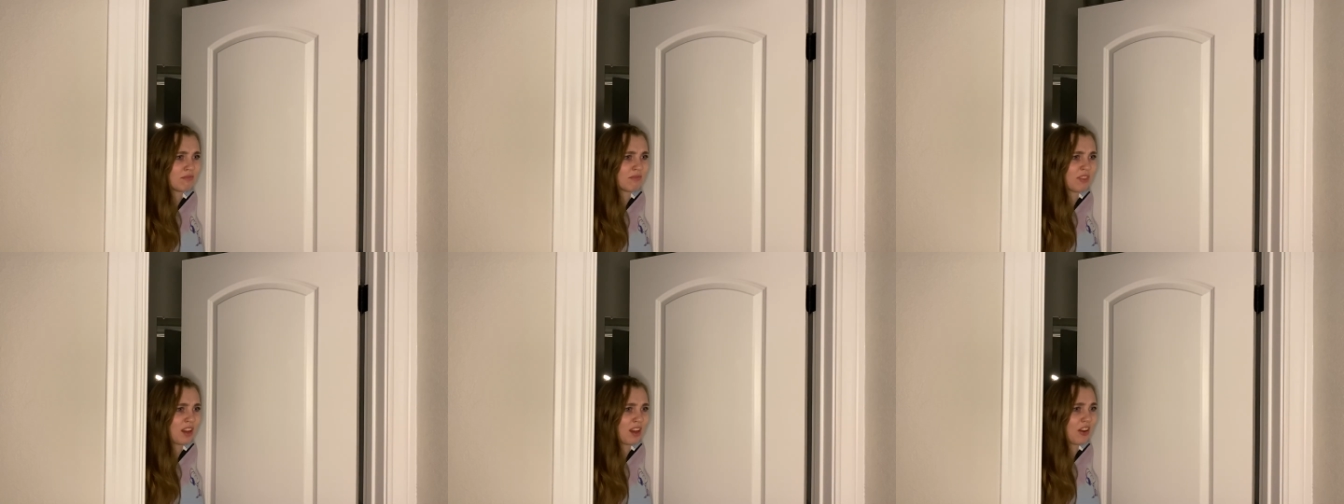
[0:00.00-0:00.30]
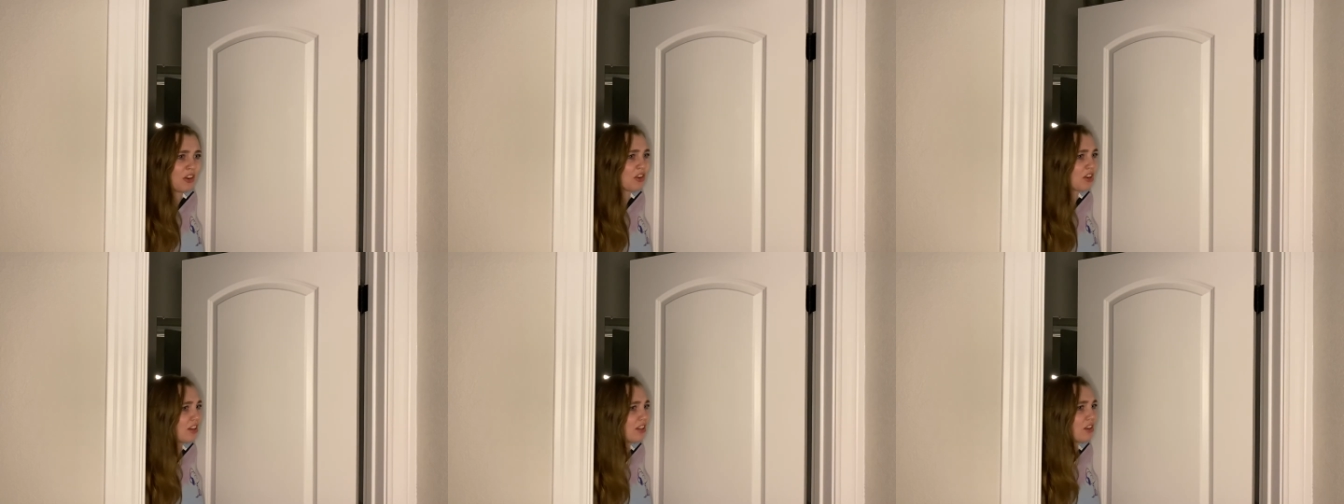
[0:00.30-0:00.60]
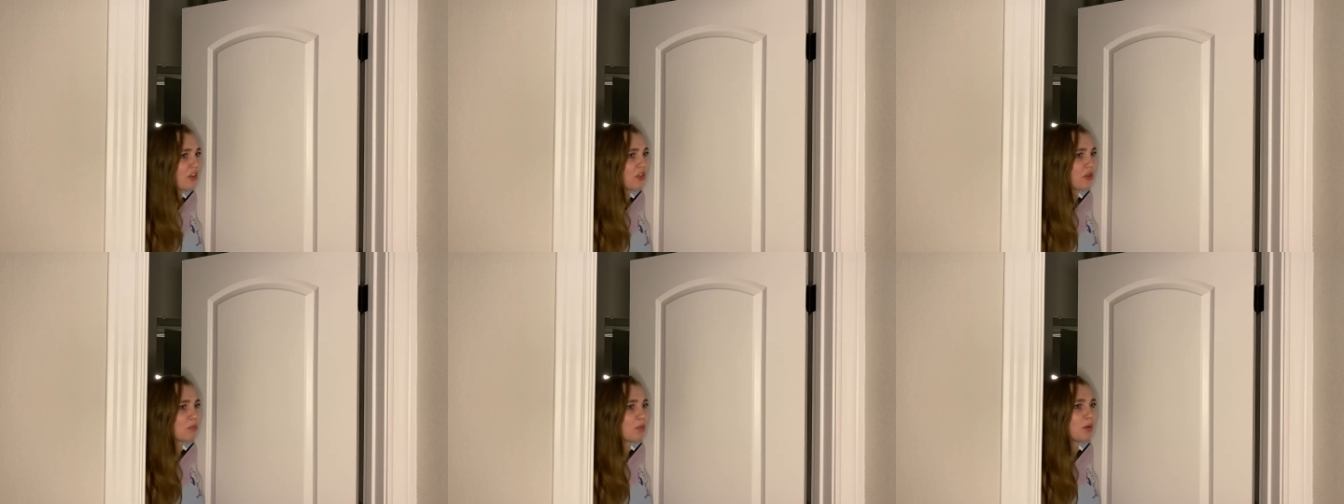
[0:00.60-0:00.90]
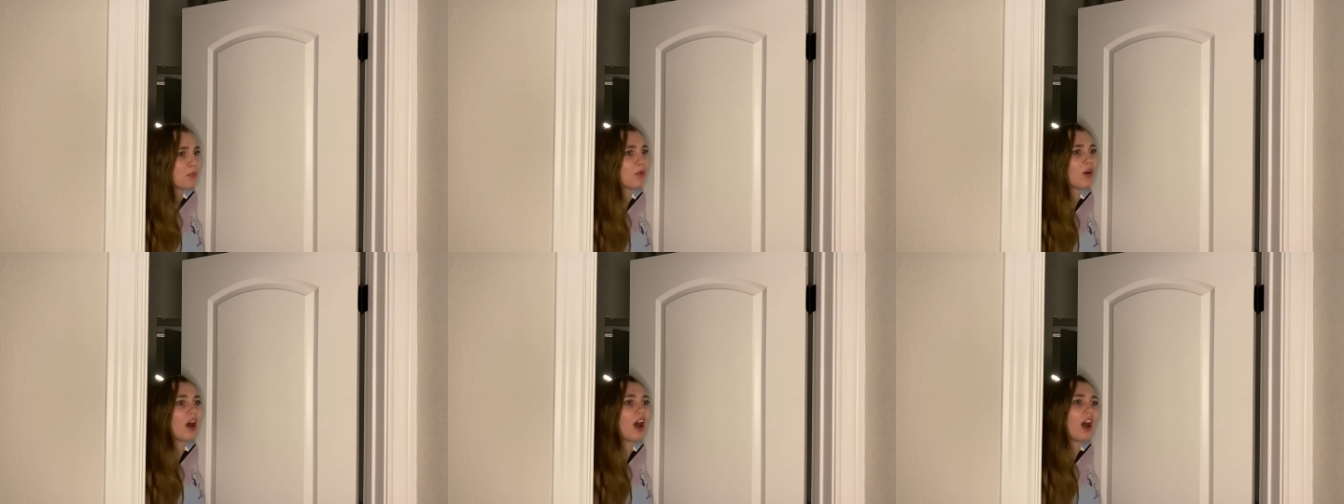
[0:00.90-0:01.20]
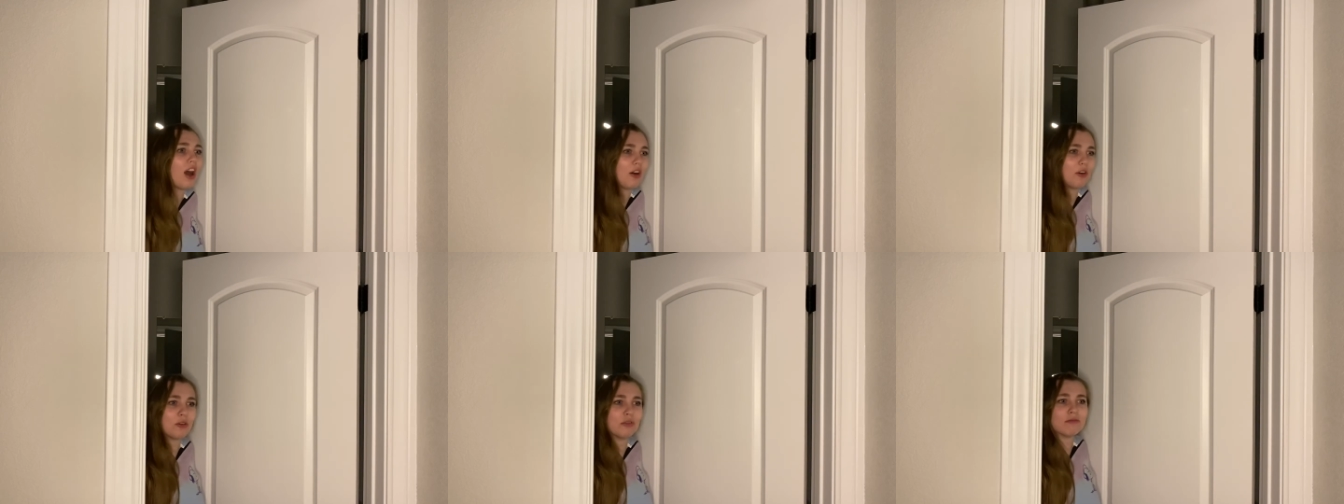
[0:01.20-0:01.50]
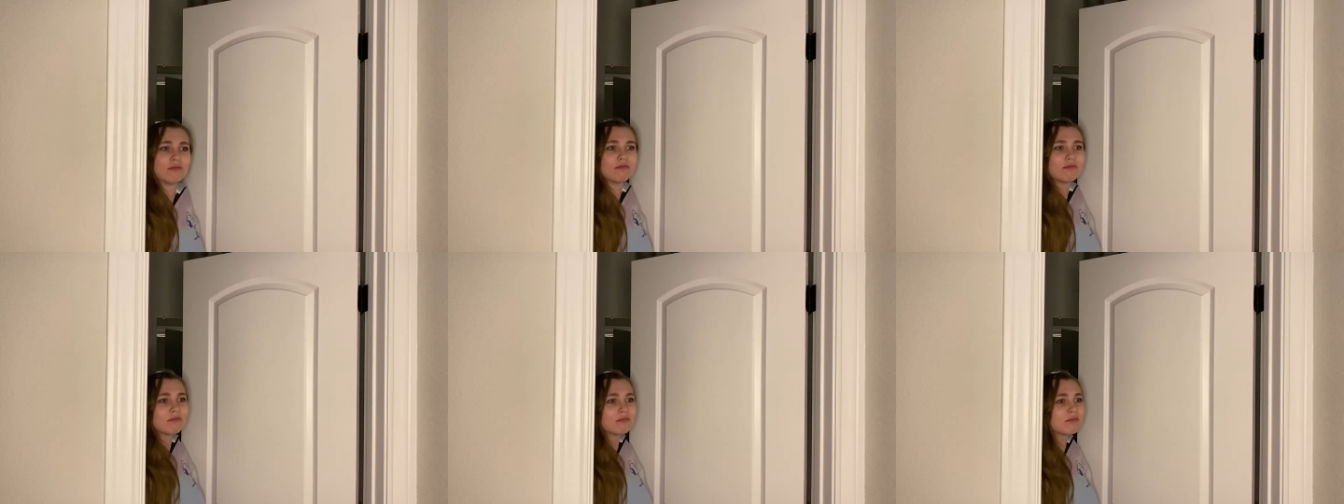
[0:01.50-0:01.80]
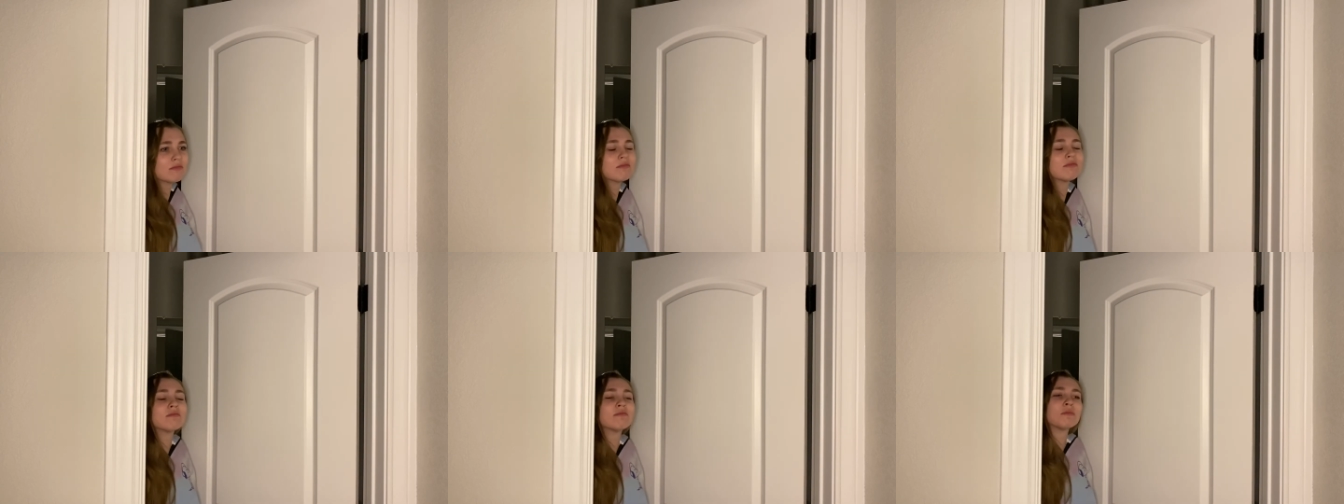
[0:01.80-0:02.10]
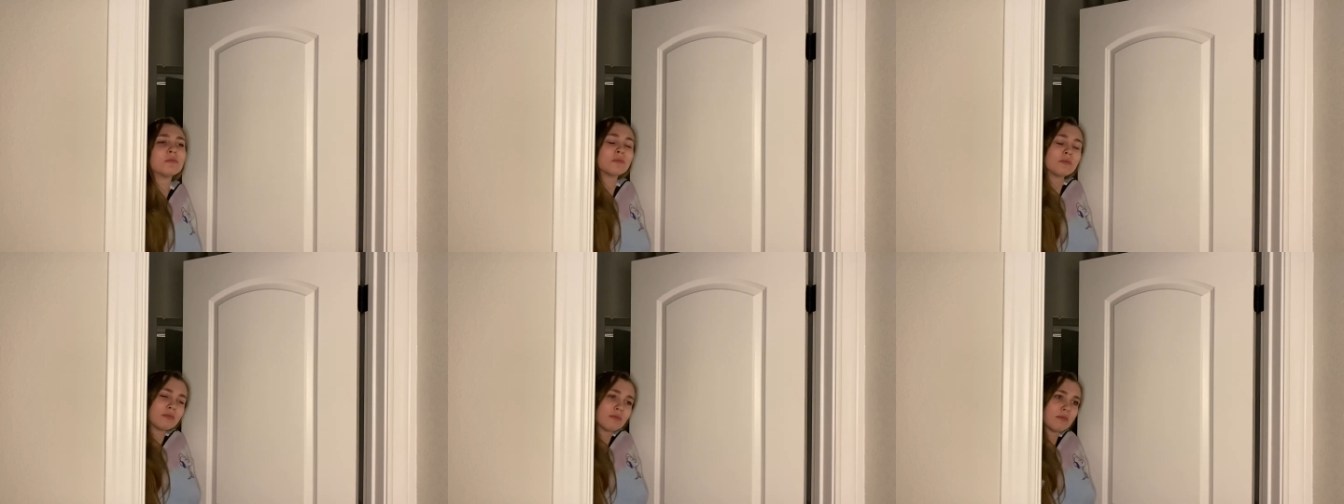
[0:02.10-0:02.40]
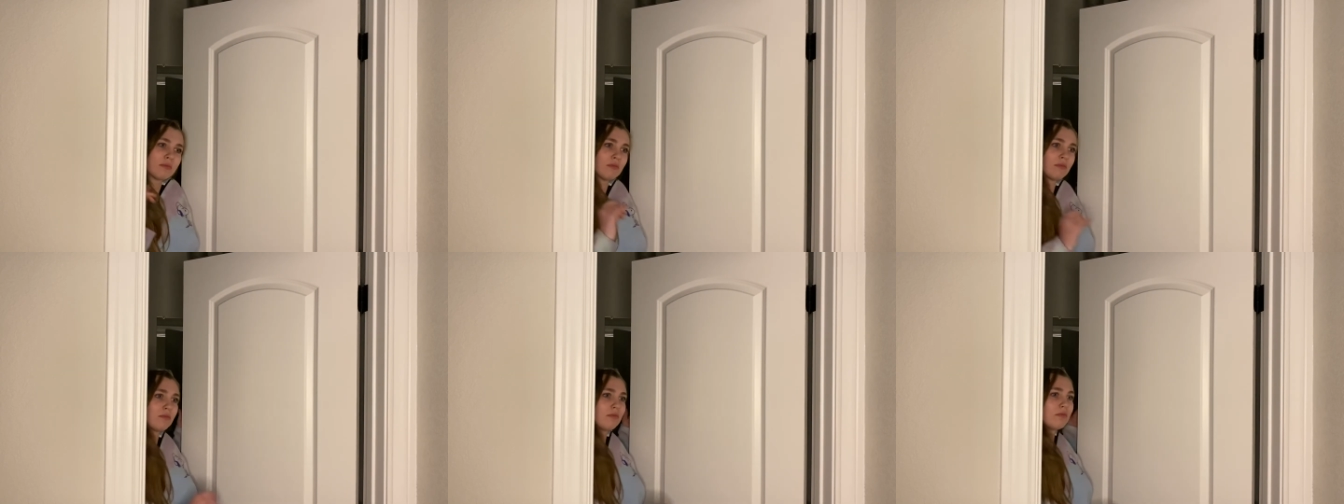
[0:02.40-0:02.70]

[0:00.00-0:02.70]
Hurting other people how? By selling the